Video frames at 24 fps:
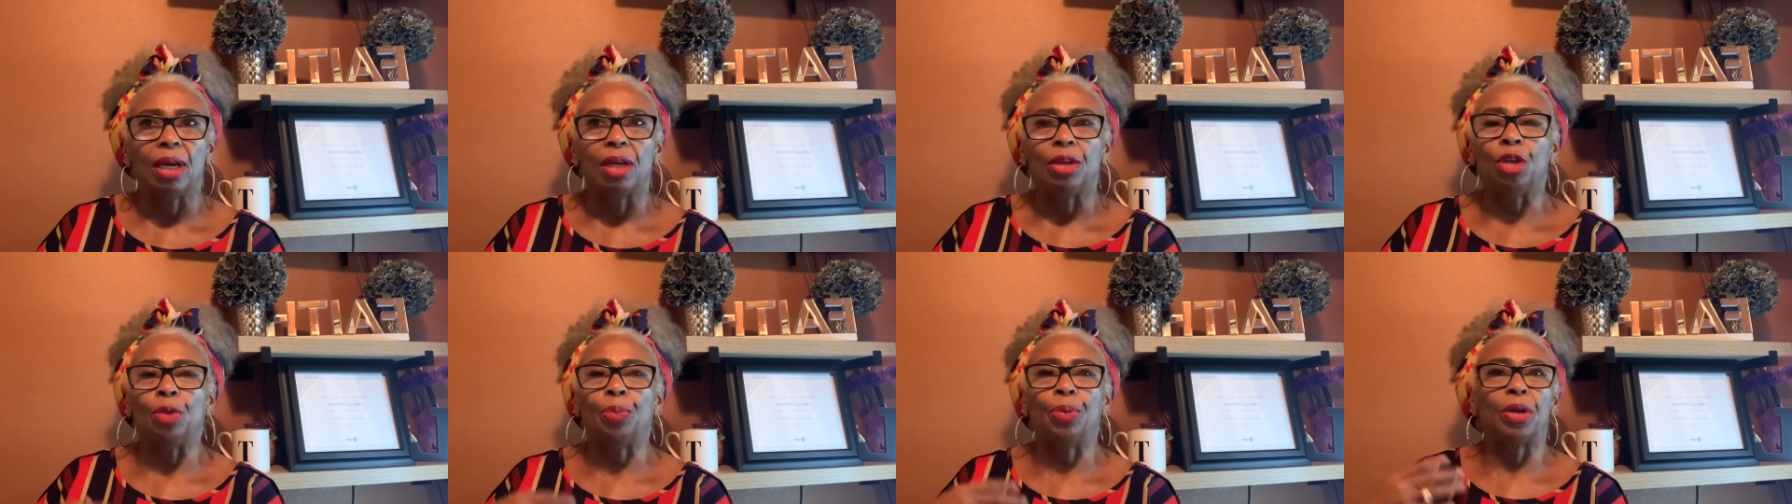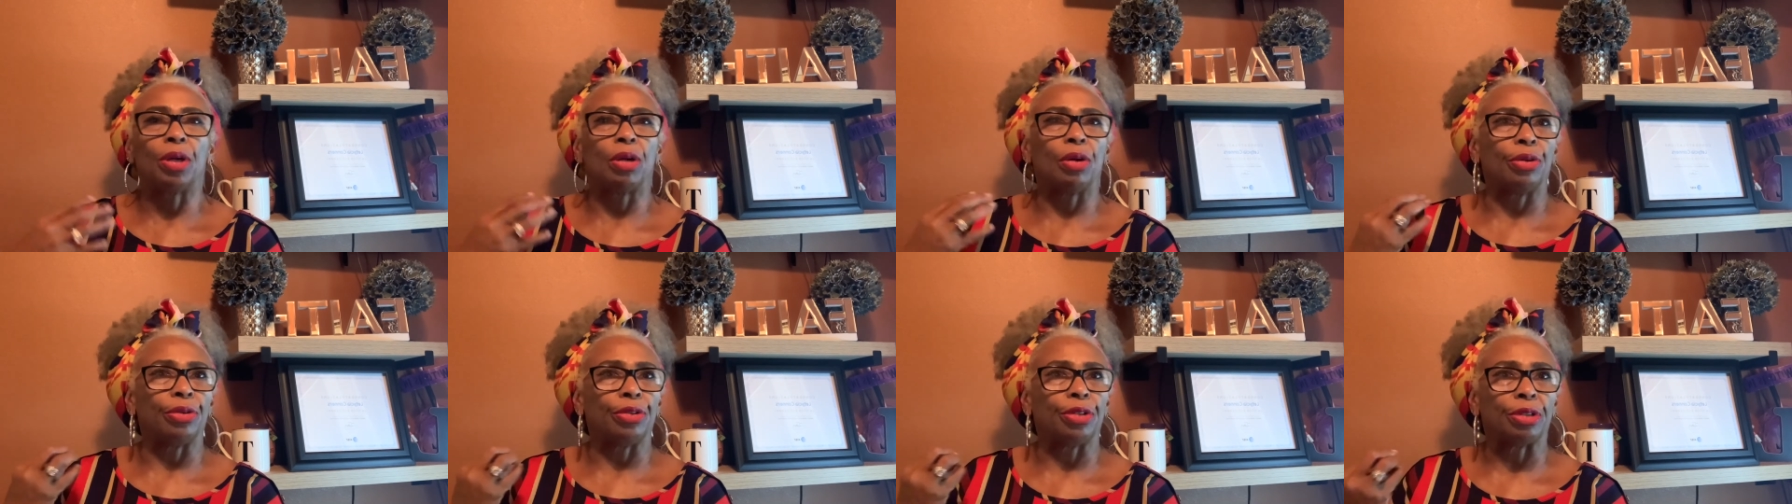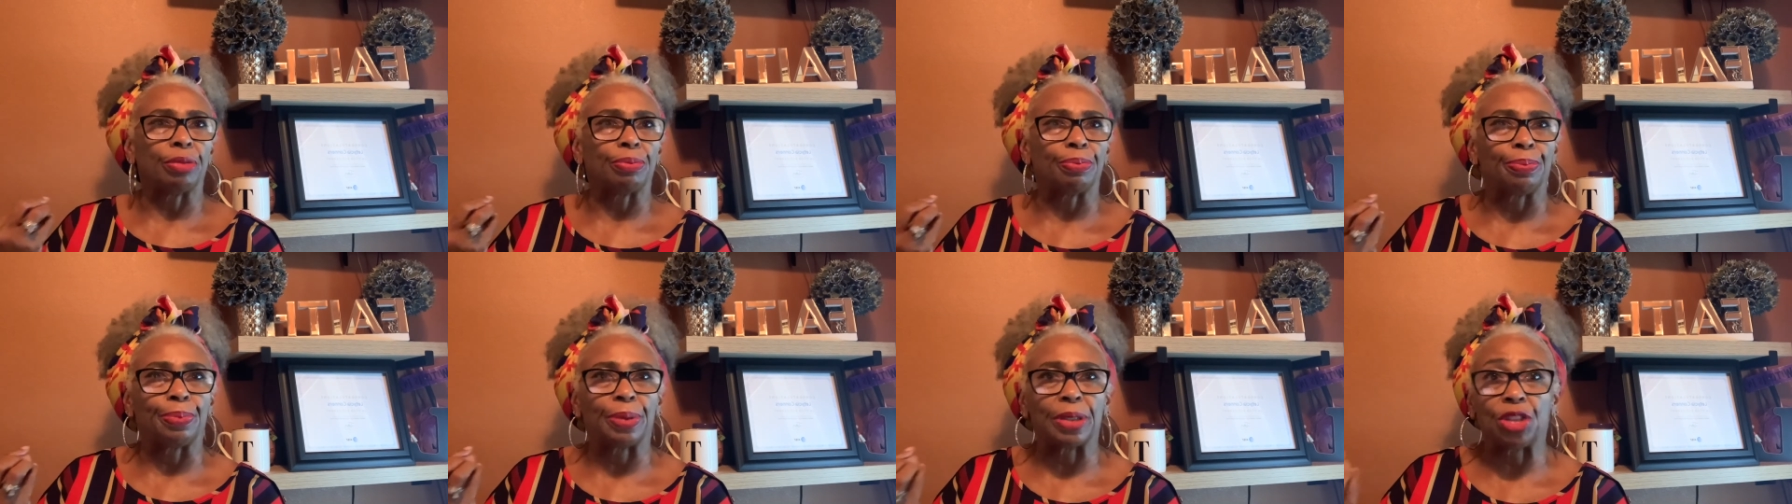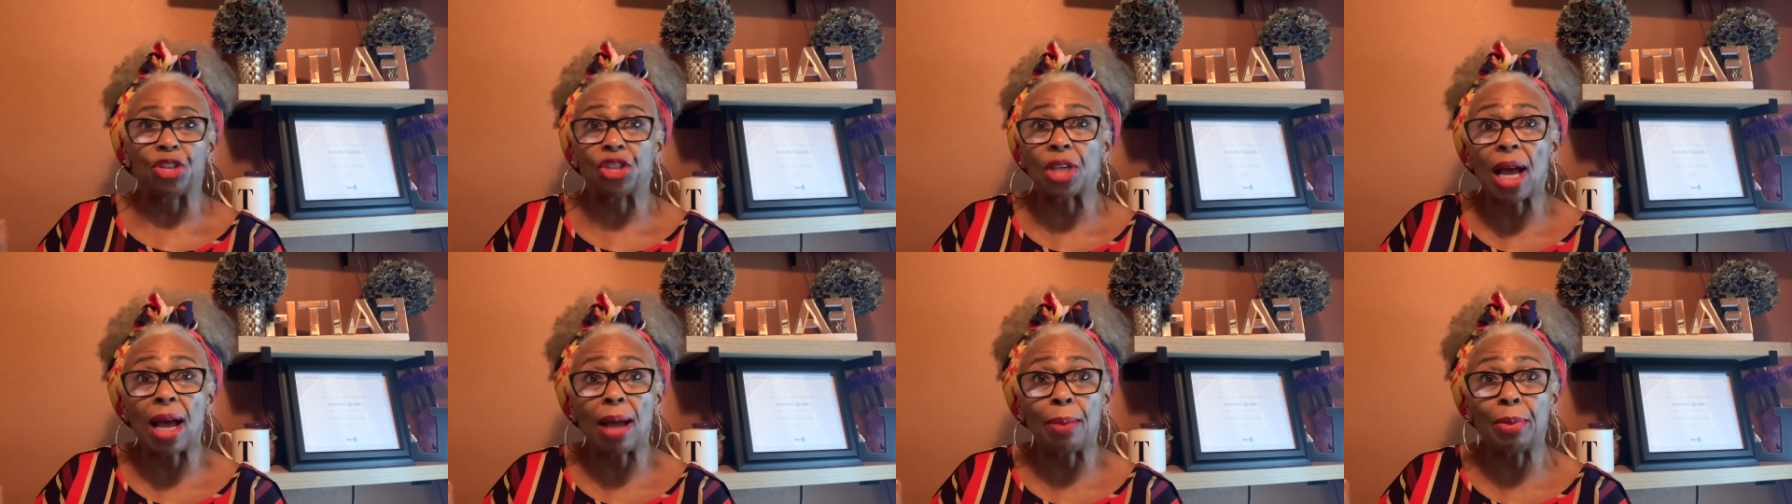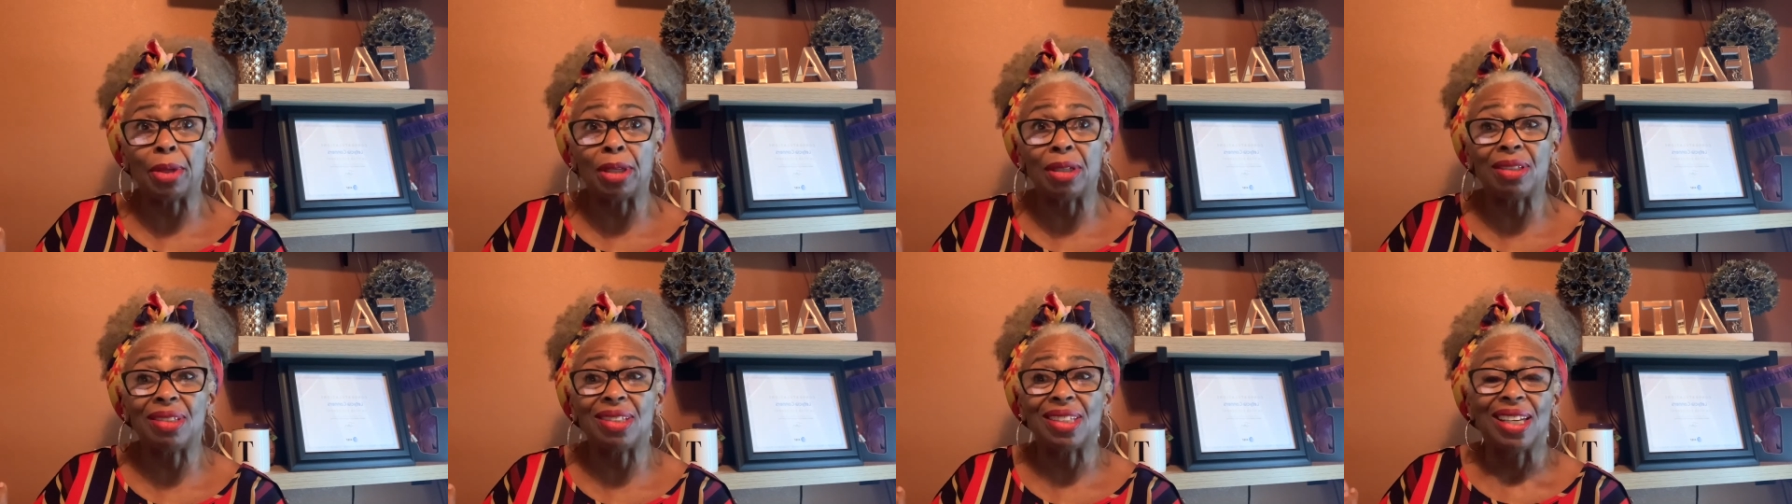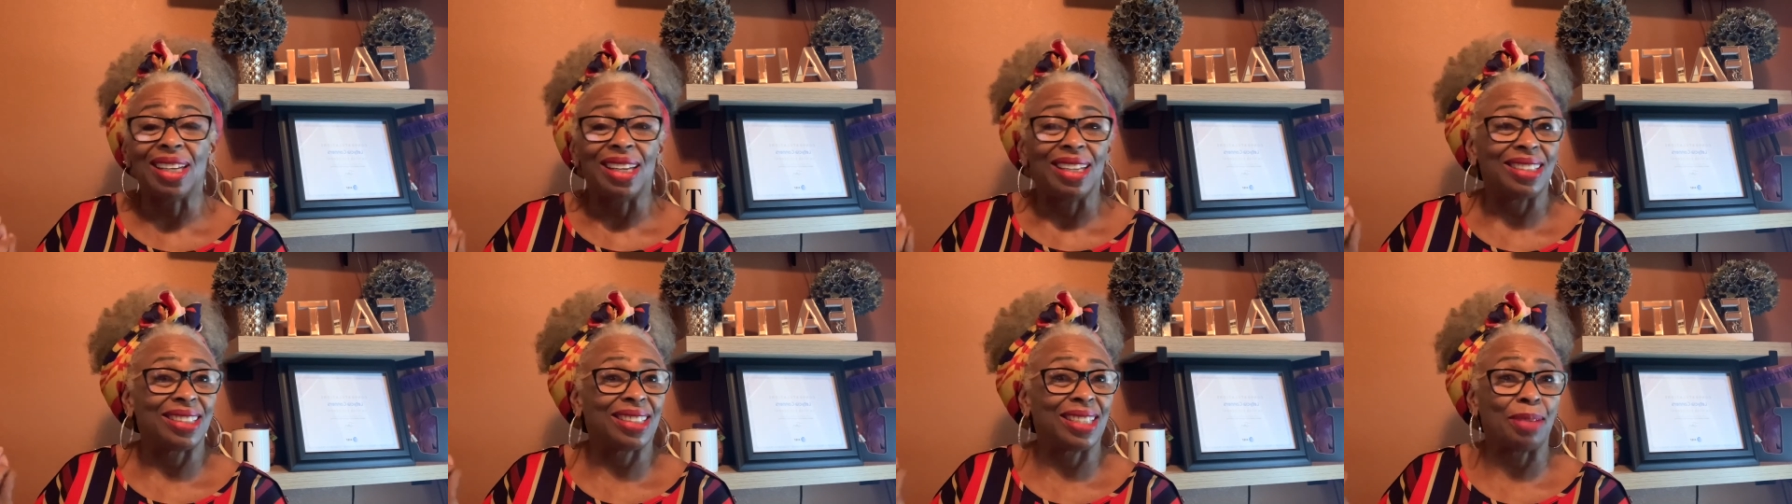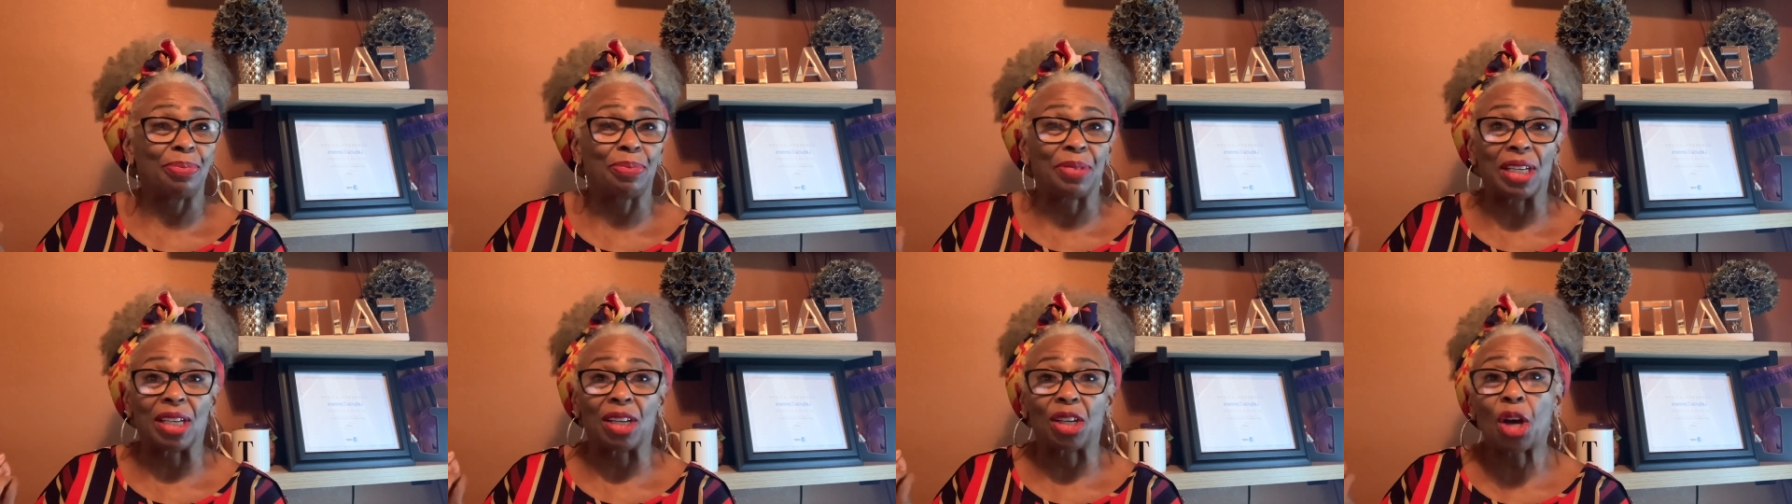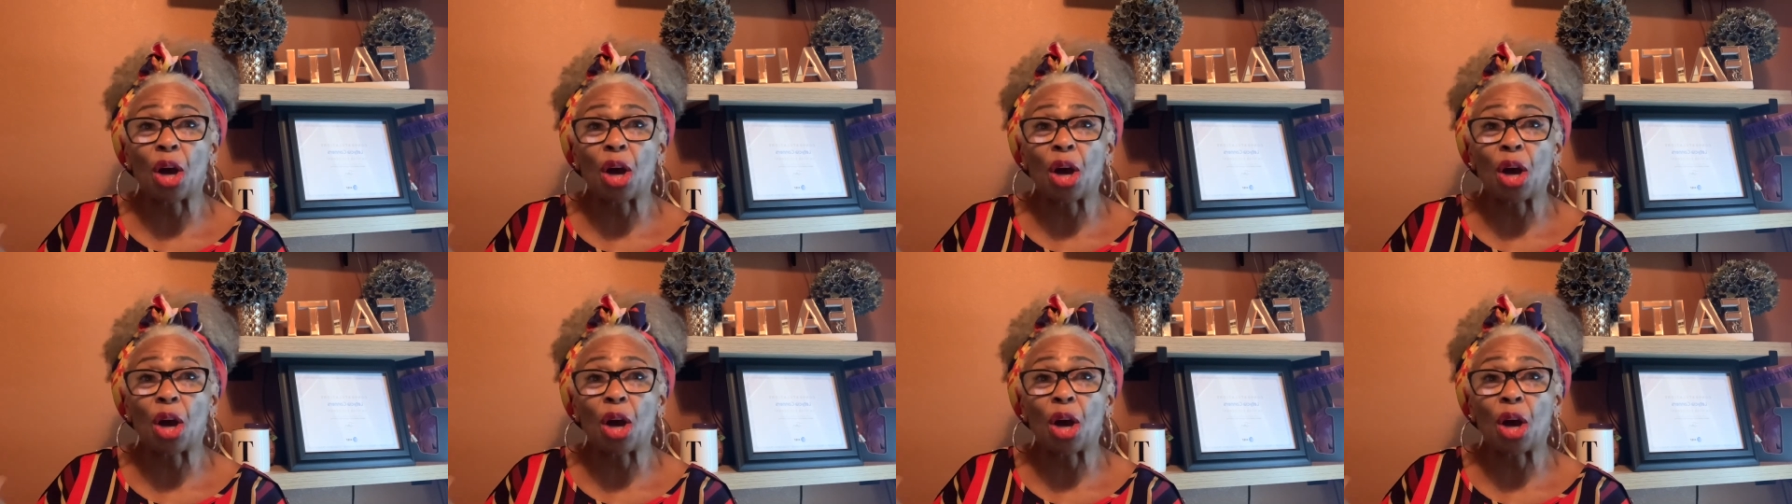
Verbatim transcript: you put on your pajamas, something